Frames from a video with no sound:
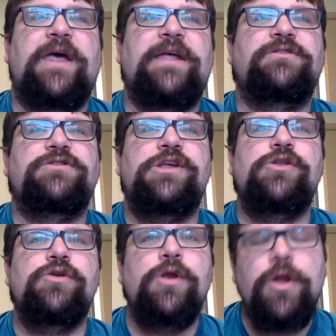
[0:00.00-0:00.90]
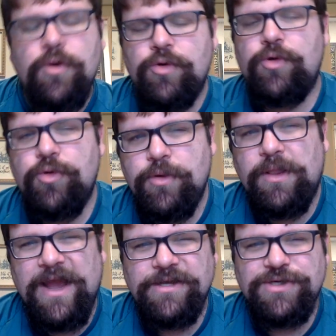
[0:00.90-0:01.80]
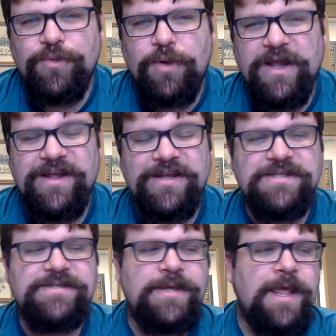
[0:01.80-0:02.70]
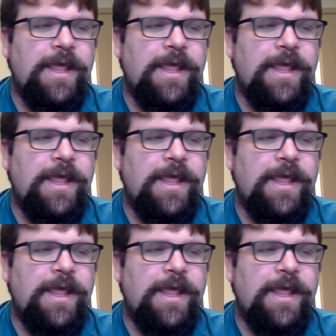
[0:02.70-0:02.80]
like she knew who Elijah was.